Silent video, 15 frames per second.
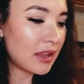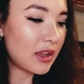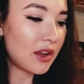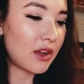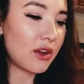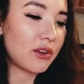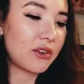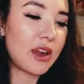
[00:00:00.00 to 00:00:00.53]

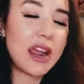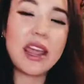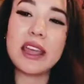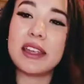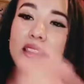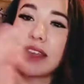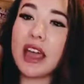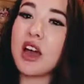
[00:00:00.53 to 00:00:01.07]
all right,
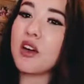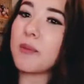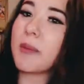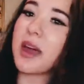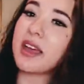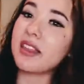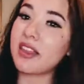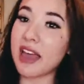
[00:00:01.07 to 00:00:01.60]
now
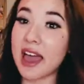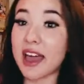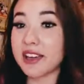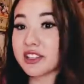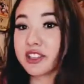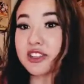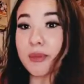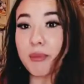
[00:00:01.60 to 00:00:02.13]
my
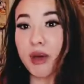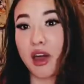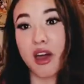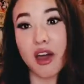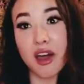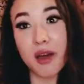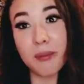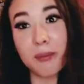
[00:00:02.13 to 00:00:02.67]
last
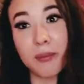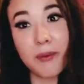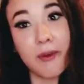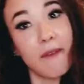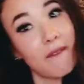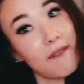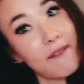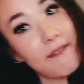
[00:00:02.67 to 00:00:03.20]
pop.
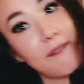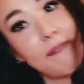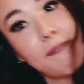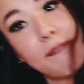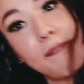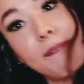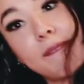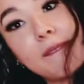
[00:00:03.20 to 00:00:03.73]

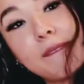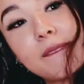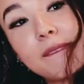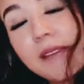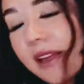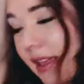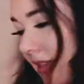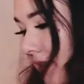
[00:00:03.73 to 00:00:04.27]

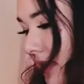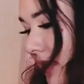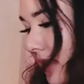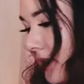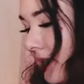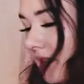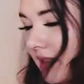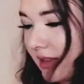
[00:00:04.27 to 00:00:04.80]
I think,
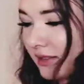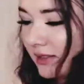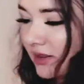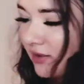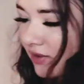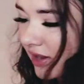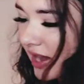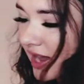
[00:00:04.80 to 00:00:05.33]
yes,
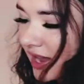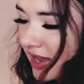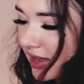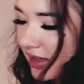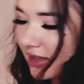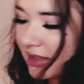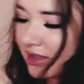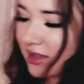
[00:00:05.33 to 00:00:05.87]
okay.
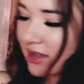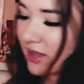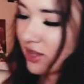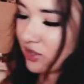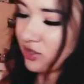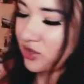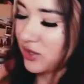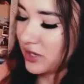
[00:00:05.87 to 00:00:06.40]

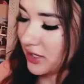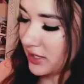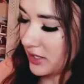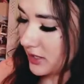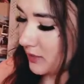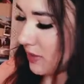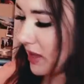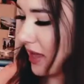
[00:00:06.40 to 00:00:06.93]
So this
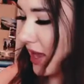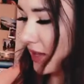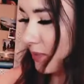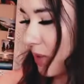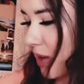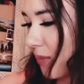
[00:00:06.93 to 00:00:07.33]
is my last pop